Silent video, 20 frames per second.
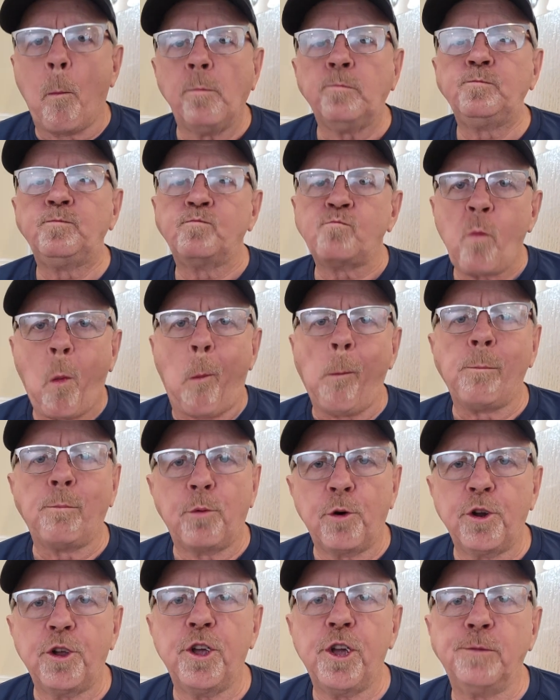Mm,
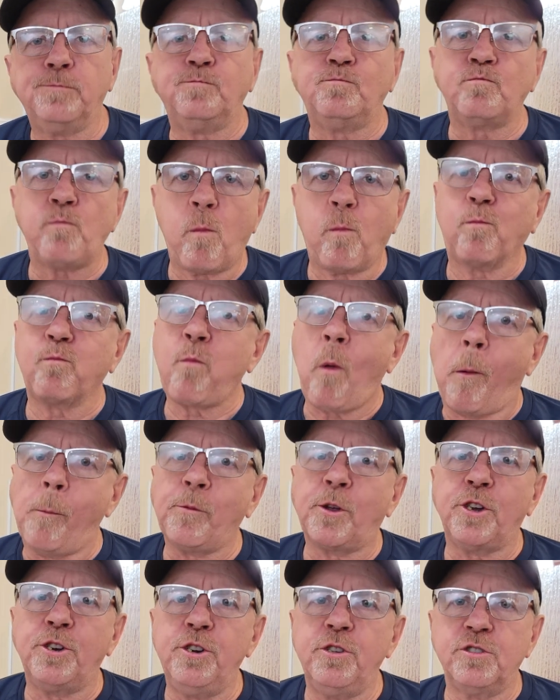pretty good. You
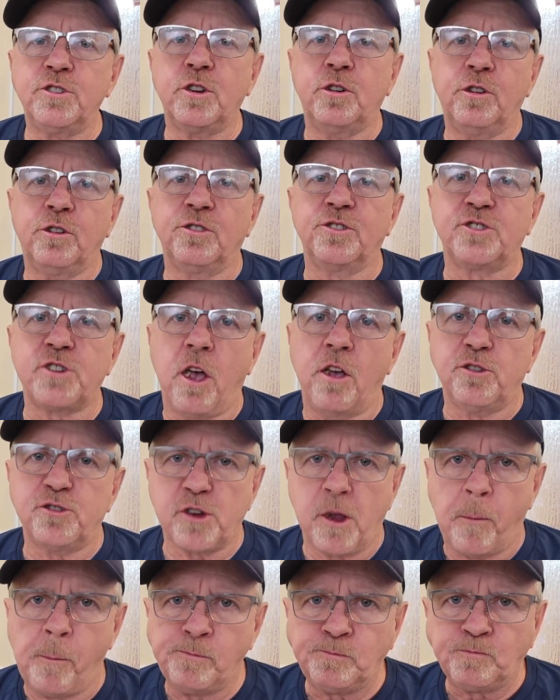can use a little
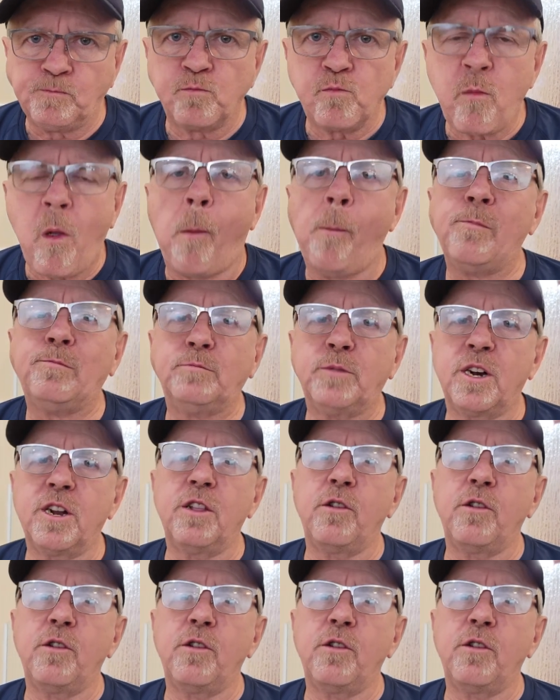salsa, but